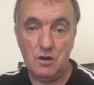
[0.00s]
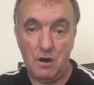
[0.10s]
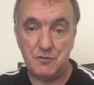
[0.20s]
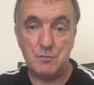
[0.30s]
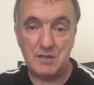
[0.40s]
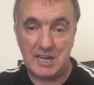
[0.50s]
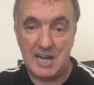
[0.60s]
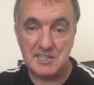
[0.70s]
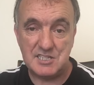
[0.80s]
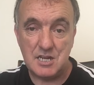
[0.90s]
of the
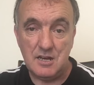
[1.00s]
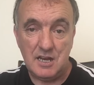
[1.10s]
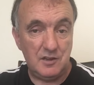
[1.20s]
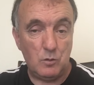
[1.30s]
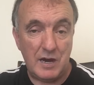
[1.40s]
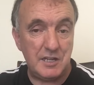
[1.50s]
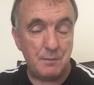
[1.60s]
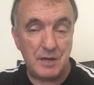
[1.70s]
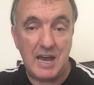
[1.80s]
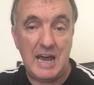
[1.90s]
McCanns in the way they
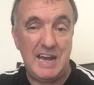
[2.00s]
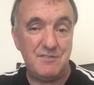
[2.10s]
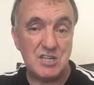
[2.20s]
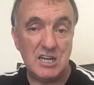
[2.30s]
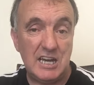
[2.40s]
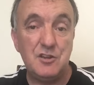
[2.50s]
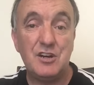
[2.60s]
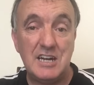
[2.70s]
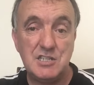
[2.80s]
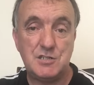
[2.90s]
behaved in
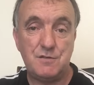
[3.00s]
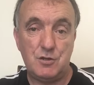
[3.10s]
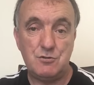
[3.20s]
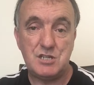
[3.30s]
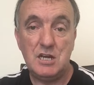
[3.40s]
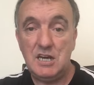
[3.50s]
their interviews,